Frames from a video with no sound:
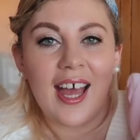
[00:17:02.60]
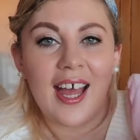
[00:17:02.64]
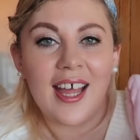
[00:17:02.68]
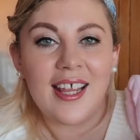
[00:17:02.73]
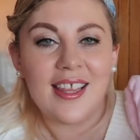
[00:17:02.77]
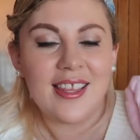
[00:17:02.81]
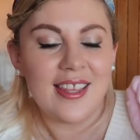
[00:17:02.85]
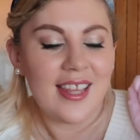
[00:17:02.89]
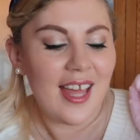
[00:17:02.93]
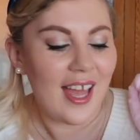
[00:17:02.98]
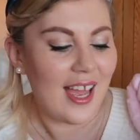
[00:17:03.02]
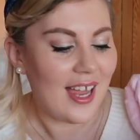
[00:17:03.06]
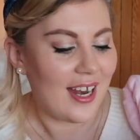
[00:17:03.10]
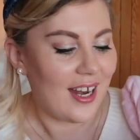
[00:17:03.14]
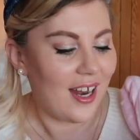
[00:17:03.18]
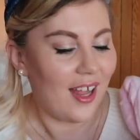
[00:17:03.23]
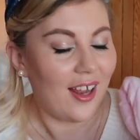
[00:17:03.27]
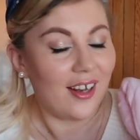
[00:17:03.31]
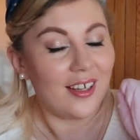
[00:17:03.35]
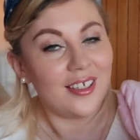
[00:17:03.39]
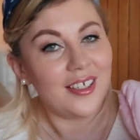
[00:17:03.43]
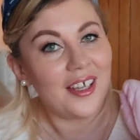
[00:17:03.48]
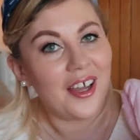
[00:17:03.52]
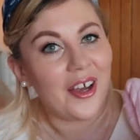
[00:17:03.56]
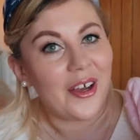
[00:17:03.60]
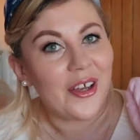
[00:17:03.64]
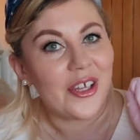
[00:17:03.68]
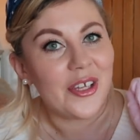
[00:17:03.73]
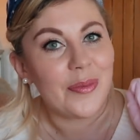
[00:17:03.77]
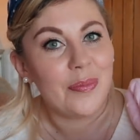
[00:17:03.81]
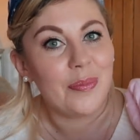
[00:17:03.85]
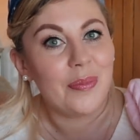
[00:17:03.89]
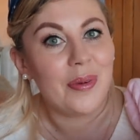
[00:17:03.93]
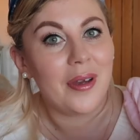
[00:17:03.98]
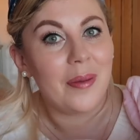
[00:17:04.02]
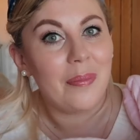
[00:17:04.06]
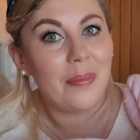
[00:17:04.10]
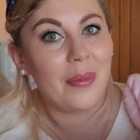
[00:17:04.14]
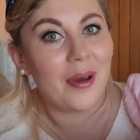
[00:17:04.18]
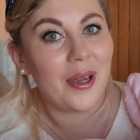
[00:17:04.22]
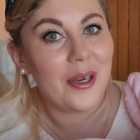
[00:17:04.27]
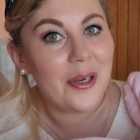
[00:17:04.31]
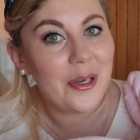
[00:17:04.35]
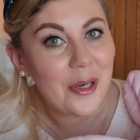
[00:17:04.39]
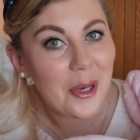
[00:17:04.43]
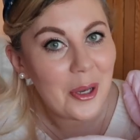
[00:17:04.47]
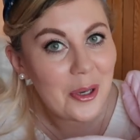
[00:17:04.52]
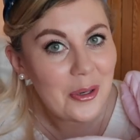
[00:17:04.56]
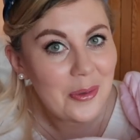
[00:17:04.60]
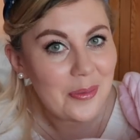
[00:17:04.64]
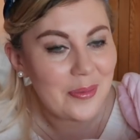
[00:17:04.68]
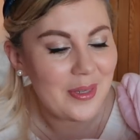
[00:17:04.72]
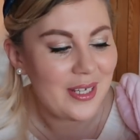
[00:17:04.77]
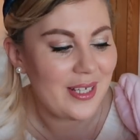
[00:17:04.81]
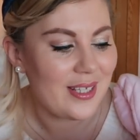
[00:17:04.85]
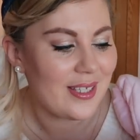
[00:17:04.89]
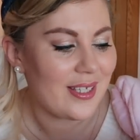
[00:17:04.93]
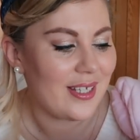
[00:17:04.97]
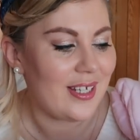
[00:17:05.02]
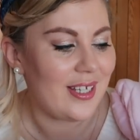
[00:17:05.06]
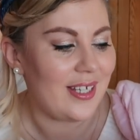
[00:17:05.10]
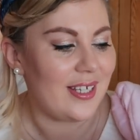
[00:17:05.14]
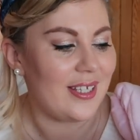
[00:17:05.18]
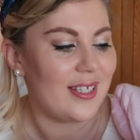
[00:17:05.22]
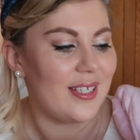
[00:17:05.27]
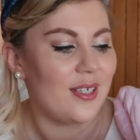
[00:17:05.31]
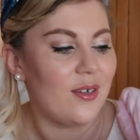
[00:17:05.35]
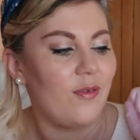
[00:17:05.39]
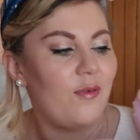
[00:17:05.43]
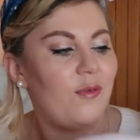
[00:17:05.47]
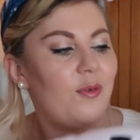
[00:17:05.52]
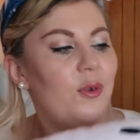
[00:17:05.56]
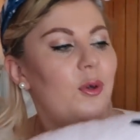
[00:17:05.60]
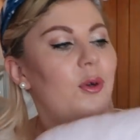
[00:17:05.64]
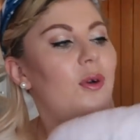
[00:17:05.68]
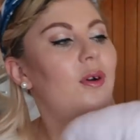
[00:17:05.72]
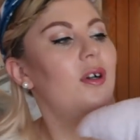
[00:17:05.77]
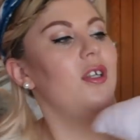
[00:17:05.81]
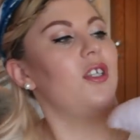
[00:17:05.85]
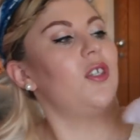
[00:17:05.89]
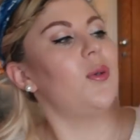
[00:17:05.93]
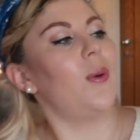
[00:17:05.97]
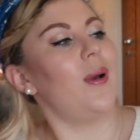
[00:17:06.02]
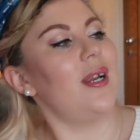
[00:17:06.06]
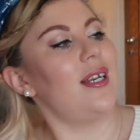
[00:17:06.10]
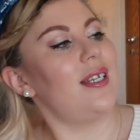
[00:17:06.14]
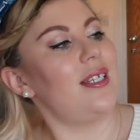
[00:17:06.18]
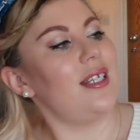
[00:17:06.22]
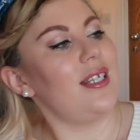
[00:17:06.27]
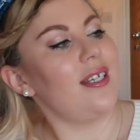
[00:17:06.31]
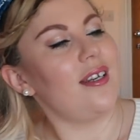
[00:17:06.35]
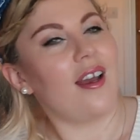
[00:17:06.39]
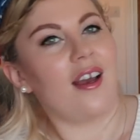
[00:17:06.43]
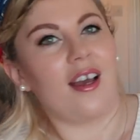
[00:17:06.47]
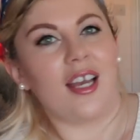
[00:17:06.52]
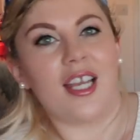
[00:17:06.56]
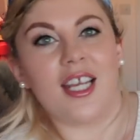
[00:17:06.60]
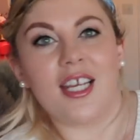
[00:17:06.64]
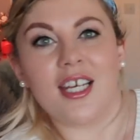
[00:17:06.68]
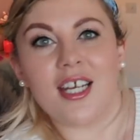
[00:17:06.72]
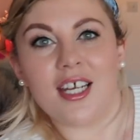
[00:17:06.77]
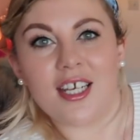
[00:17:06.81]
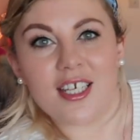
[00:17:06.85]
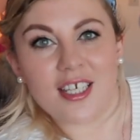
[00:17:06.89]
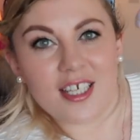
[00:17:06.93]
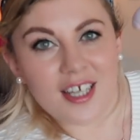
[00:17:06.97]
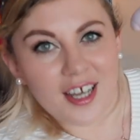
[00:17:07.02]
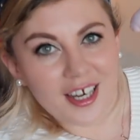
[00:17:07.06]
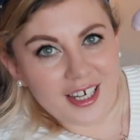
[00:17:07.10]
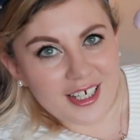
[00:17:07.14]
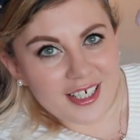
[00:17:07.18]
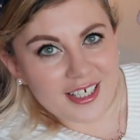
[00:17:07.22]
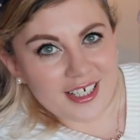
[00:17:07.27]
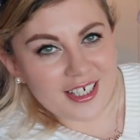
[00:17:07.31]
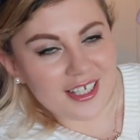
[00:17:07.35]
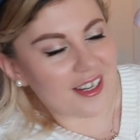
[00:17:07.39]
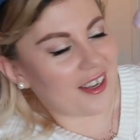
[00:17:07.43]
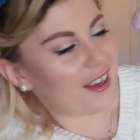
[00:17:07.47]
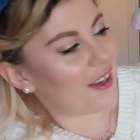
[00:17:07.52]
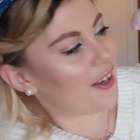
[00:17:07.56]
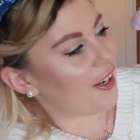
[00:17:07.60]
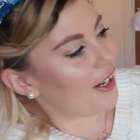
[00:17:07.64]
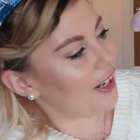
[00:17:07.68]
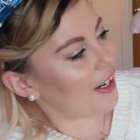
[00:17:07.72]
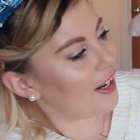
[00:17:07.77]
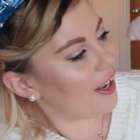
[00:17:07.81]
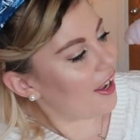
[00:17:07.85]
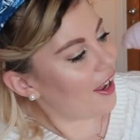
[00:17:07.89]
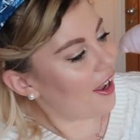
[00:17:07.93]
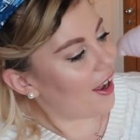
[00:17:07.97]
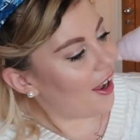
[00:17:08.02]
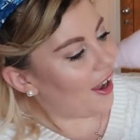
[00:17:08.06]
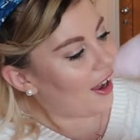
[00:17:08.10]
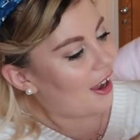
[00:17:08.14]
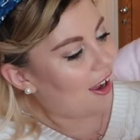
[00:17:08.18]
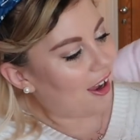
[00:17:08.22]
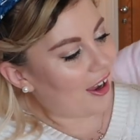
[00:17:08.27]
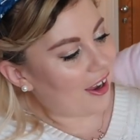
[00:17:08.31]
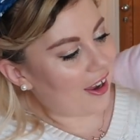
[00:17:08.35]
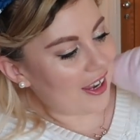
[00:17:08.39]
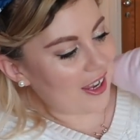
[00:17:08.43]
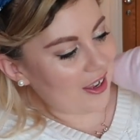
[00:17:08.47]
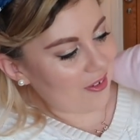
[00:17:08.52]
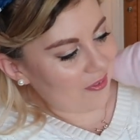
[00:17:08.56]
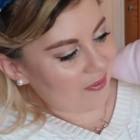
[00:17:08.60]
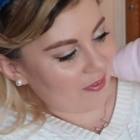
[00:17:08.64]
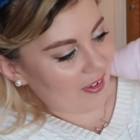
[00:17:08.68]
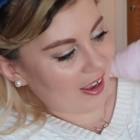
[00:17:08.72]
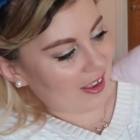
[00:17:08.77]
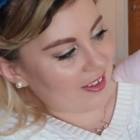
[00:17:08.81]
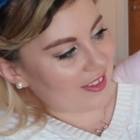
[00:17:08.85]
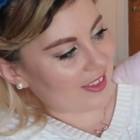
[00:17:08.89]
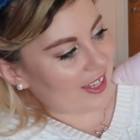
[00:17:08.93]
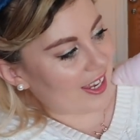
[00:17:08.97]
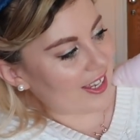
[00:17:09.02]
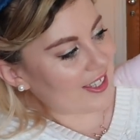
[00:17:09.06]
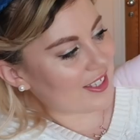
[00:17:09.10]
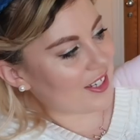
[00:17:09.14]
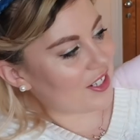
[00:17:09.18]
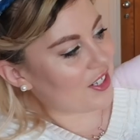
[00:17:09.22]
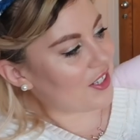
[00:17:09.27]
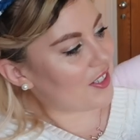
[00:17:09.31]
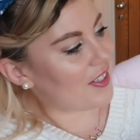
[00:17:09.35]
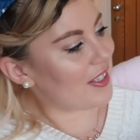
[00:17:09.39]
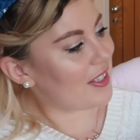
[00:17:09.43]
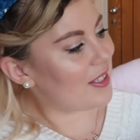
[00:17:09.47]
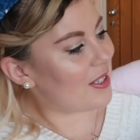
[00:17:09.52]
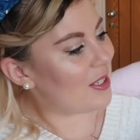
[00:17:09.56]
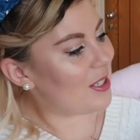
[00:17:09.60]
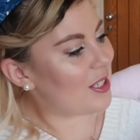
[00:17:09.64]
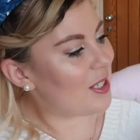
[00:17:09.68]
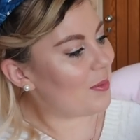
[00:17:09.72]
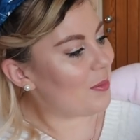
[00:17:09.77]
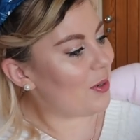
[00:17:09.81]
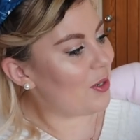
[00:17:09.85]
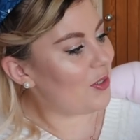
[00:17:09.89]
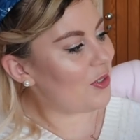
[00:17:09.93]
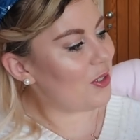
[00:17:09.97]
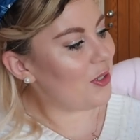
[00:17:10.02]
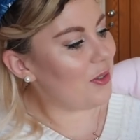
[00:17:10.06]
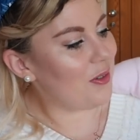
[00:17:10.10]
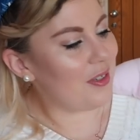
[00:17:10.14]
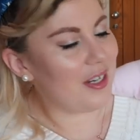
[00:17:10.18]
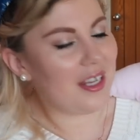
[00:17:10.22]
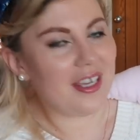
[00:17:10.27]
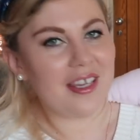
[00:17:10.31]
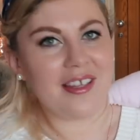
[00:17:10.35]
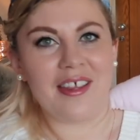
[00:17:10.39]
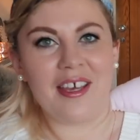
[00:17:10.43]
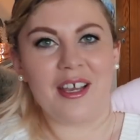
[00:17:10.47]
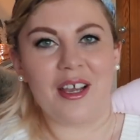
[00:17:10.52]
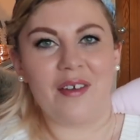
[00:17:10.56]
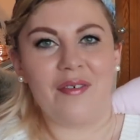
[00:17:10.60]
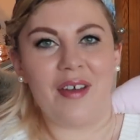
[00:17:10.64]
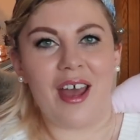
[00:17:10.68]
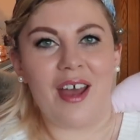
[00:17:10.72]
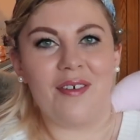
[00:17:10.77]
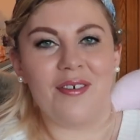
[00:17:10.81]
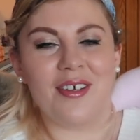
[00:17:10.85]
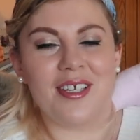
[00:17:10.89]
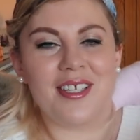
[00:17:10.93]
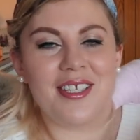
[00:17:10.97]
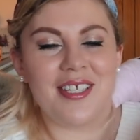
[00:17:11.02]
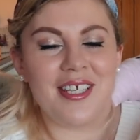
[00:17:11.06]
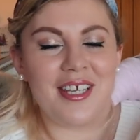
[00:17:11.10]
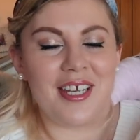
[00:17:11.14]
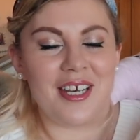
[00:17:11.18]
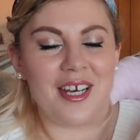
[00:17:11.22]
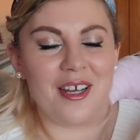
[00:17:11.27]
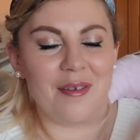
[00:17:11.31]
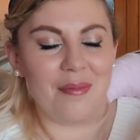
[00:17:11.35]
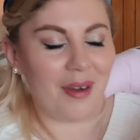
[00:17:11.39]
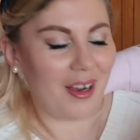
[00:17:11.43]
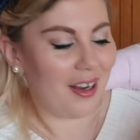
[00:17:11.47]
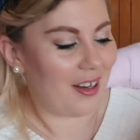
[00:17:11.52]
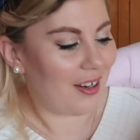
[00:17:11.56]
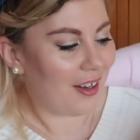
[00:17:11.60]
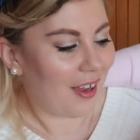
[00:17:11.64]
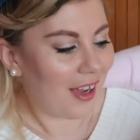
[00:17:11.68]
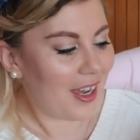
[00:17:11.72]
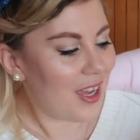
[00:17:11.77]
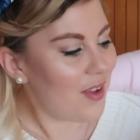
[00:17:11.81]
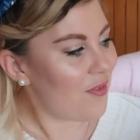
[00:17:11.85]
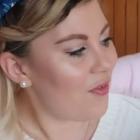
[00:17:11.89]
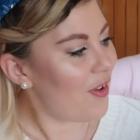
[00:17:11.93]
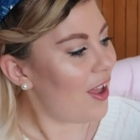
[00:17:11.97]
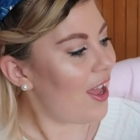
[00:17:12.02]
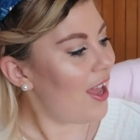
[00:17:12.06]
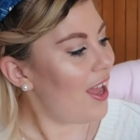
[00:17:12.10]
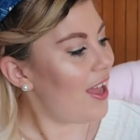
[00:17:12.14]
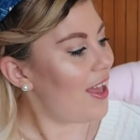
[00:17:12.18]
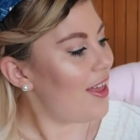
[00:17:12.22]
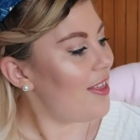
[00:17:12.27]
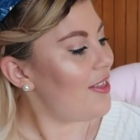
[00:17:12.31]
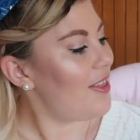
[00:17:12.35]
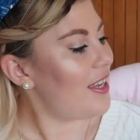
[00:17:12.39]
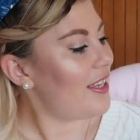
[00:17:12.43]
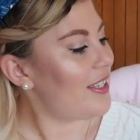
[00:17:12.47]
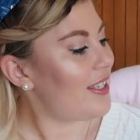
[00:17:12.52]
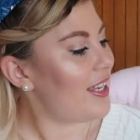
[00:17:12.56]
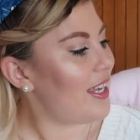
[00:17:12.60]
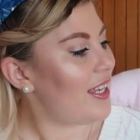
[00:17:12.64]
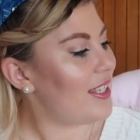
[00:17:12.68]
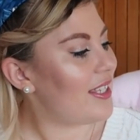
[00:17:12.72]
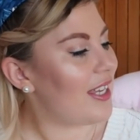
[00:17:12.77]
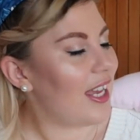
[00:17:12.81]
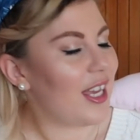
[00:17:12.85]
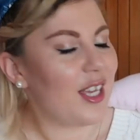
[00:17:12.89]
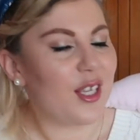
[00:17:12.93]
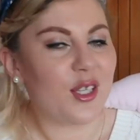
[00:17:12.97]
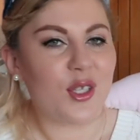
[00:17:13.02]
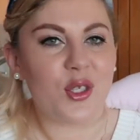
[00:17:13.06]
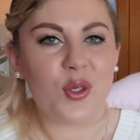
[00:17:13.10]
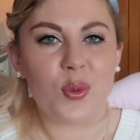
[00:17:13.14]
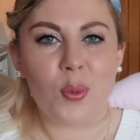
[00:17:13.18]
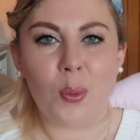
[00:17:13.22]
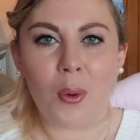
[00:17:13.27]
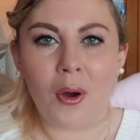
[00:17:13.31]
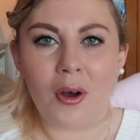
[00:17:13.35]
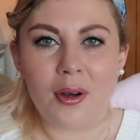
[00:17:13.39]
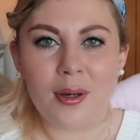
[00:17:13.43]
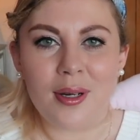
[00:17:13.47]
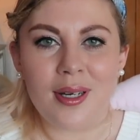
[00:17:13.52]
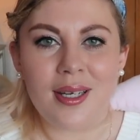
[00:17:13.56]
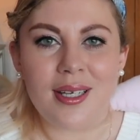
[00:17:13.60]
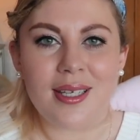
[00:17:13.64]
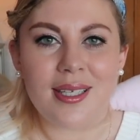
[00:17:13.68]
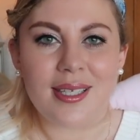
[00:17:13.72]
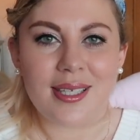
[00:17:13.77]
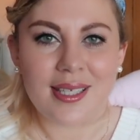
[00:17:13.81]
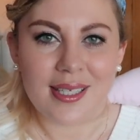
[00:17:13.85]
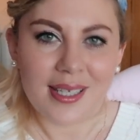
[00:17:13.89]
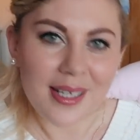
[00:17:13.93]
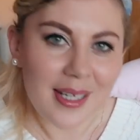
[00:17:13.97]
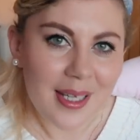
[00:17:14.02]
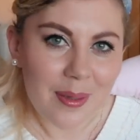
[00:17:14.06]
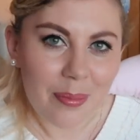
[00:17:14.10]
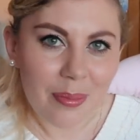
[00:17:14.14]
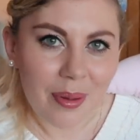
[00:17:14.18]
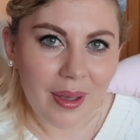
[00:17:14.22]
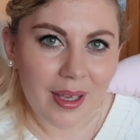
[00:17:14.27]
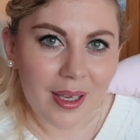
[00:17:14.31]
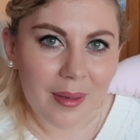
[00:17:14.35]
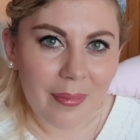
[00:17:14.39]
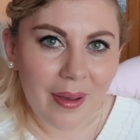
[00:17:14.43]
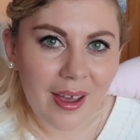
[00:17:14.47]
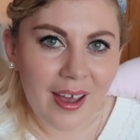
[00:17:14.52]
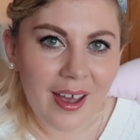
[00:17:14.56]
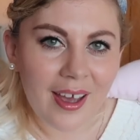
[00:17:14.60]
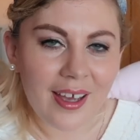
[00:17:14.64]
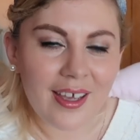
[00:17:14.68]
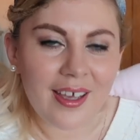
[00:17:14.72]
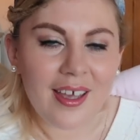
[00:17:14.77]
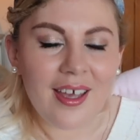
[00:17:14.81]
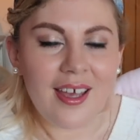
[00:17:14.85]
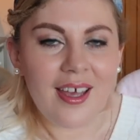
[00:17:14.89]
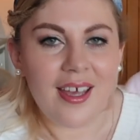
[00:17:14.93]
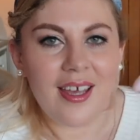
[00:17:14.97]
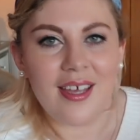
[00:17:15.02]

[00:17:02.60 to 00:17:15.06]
And then, last but by no means least, for $29.99, I found this. I just think this is the most unique thing I've ever seen in my life. This is a swan sleeping bag.